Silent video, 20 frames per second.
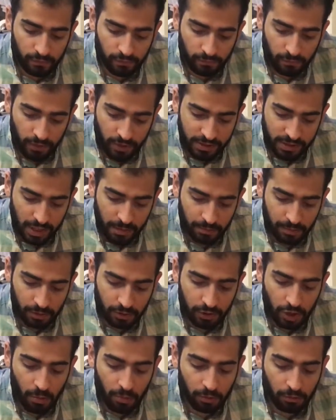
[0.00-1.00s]
for example,
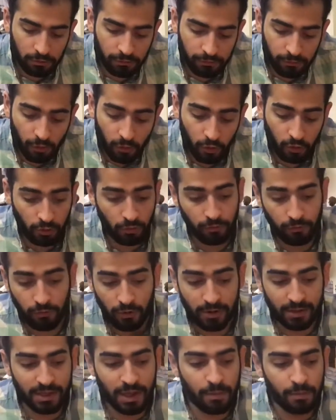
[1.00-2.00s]
double 4, for
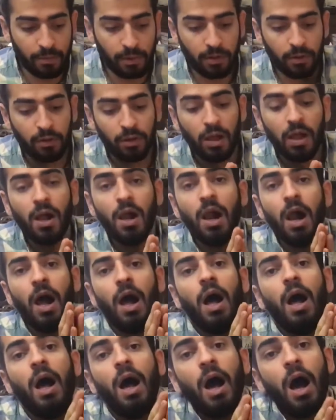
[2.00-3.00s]
example,
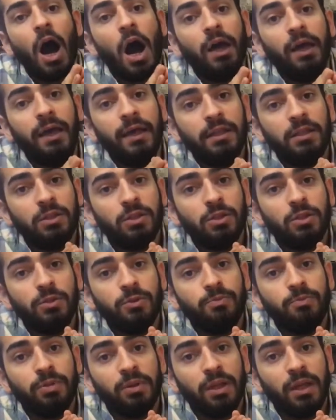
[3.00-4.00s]
I get
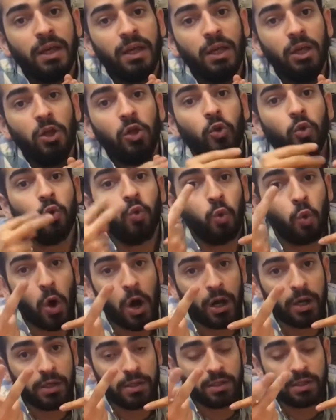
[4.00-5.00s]
to play
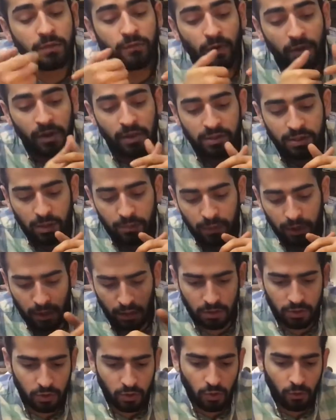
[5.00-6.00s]
twice. What does that
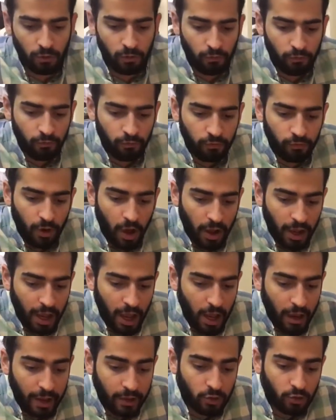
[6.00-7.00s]
mean? So okay,
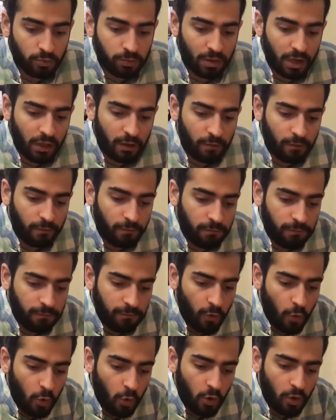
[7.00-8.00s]
I get to play
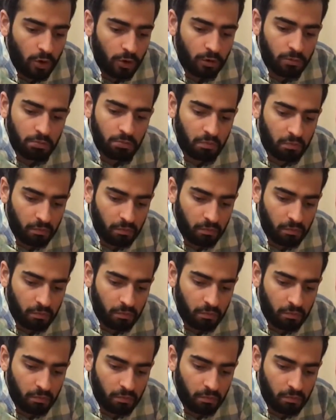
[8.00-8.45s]
4